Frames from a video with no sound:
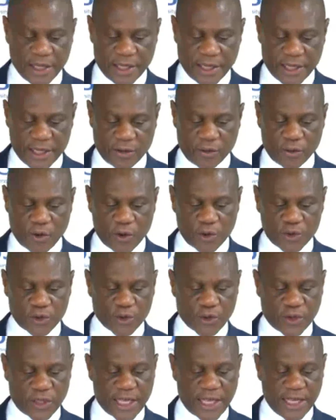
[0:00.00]
and
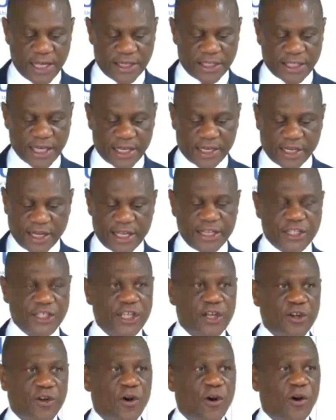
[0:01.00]
also the
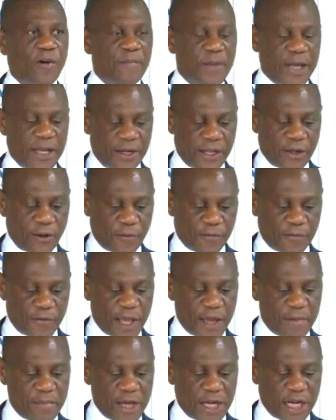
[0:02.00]
integration of
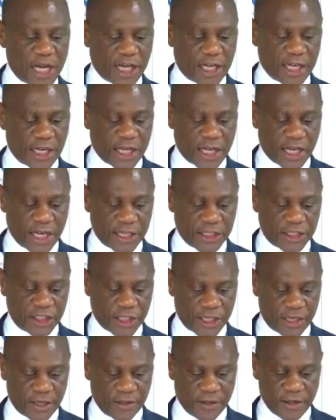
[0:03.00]
urban
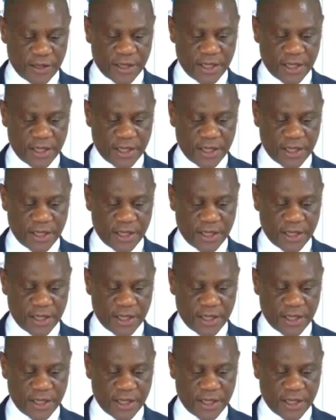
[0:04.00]
agriculture